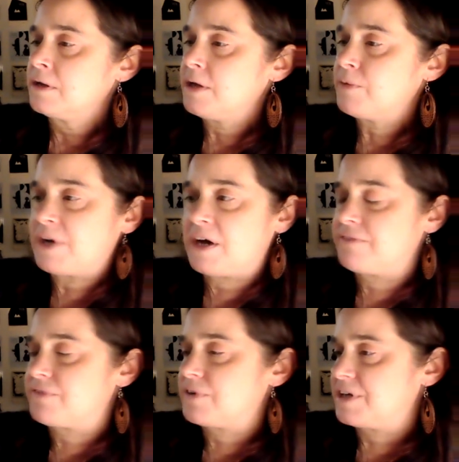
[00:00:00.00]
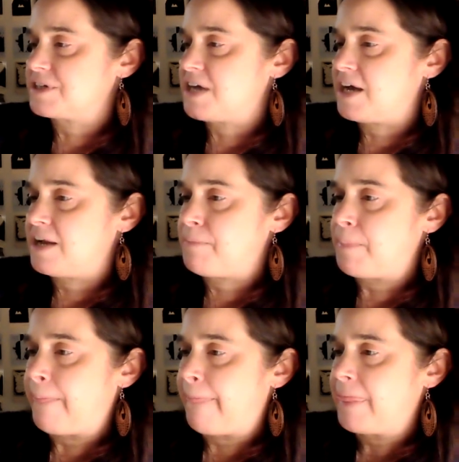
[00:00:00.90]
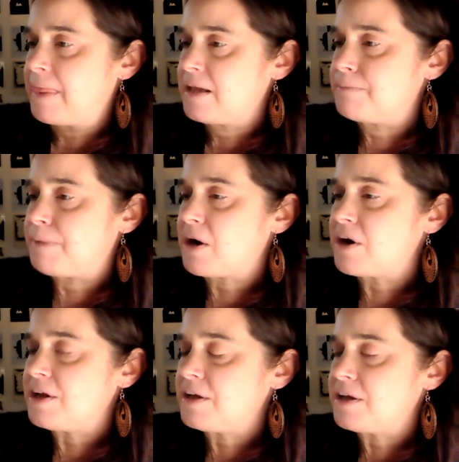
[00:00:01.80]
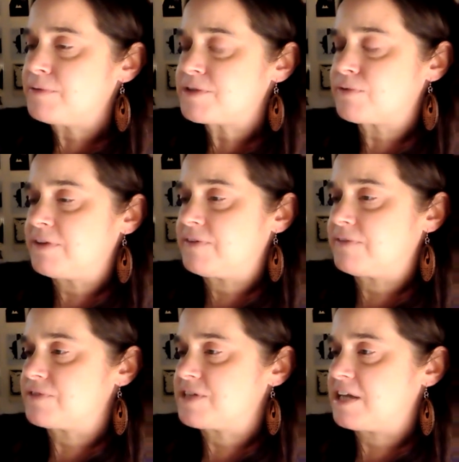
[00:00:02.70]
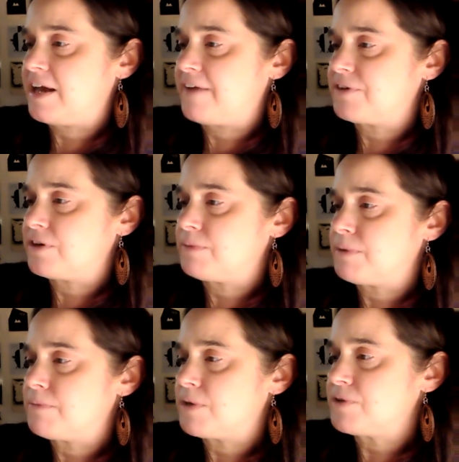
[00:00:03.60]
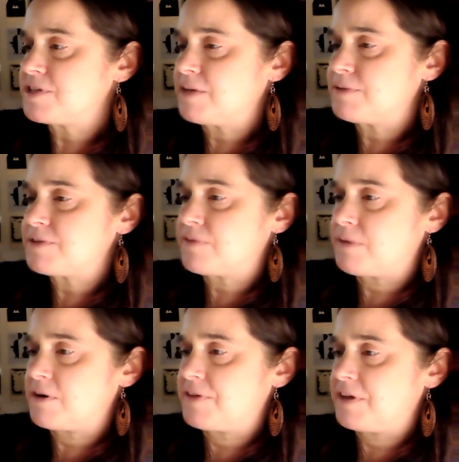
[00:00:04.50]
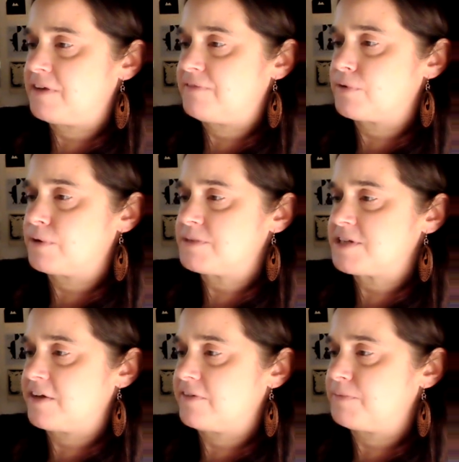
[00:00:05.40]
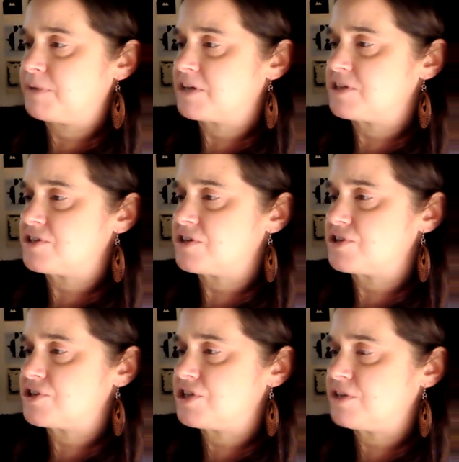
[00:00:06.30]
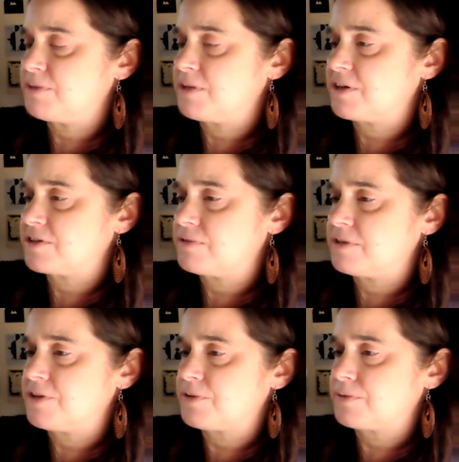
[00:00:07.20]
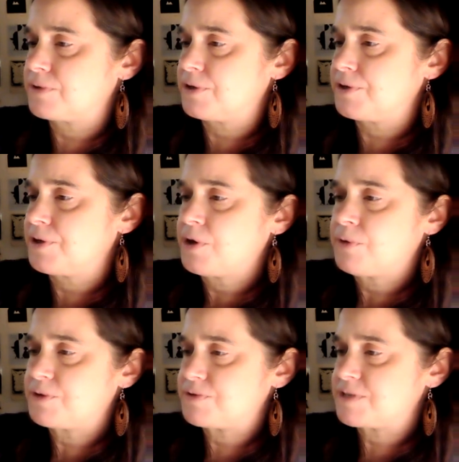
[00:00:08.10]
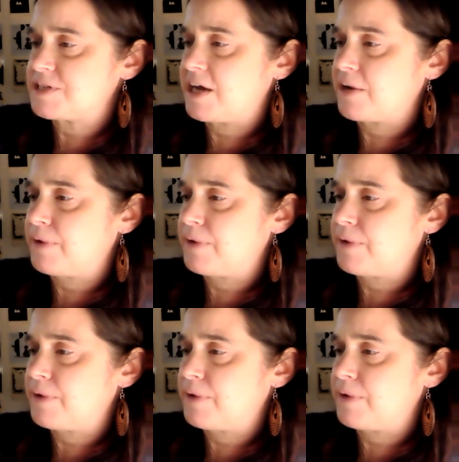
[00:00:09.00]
It went on for a long time. In part, he was grieving for Ted Lavender, but mostly it was for Martha and for himself because she belonged to another world which was not